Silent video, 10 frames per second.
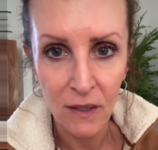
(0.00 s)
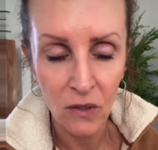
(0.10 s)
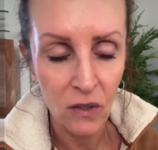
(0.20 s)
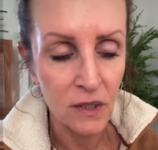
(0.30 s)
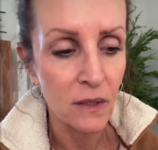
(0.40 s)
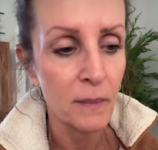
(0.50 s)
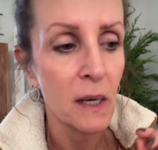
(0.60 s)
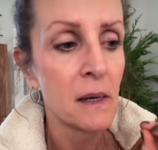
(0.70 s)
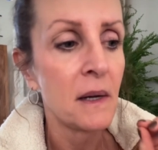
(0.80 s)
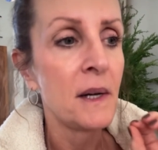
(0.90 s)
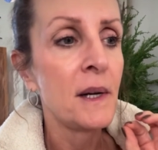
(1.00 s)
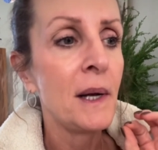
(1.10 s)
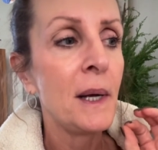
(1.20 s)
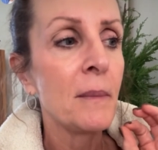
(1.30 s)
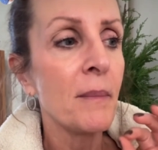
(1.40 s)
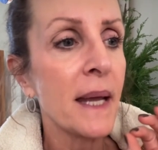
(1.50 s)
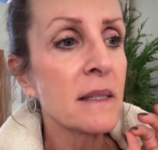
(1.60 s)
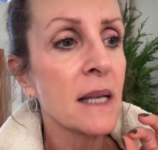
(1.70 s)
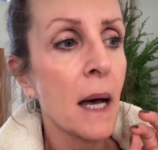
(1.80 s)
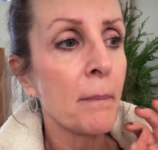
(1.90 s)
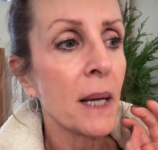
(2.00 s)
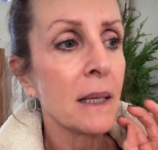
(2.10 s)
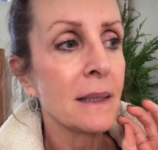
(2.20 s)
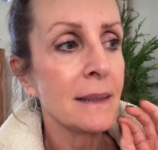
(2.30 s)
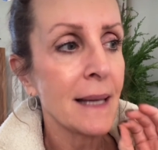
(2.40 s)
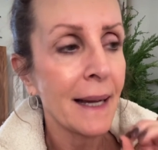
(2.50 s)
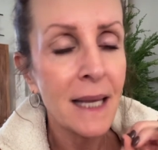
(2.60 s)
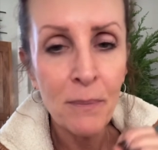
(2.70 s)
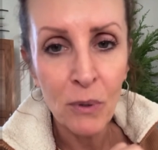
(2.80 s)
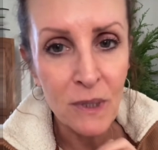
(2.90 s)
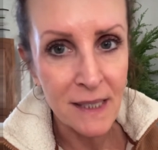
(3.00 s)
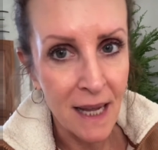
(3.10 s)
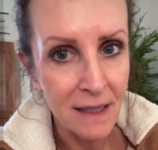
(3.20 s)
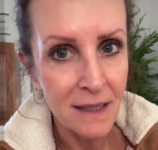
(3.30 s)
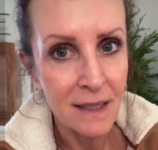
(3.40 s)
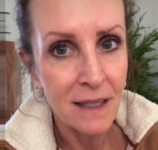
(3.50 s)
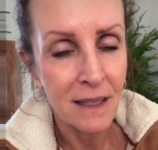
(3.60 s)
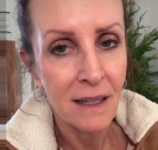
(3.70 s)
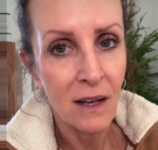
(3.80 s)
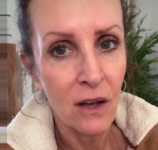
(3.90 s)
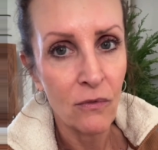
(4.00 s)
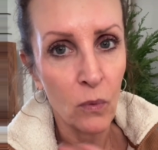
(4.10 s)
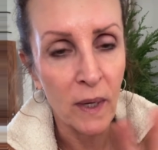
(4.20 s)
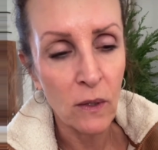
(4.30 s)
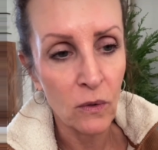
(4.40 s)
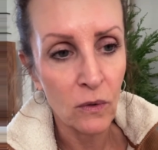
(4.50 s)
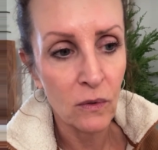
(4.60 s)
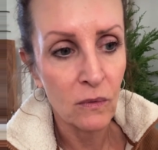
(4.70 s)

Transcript: makes up 90% of renal cancers.